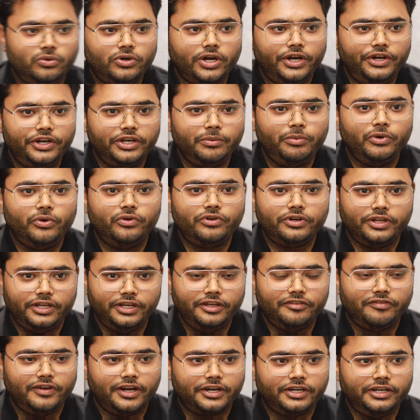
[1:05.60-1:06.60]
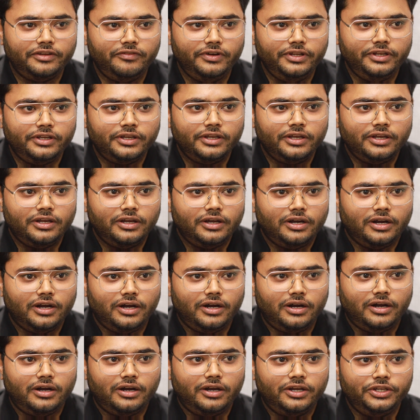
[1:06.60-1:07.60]
contribute effectively,
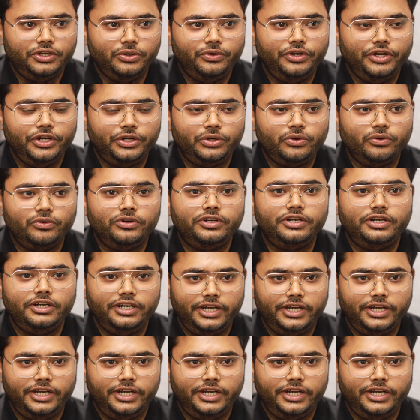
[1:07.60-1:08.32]
you need to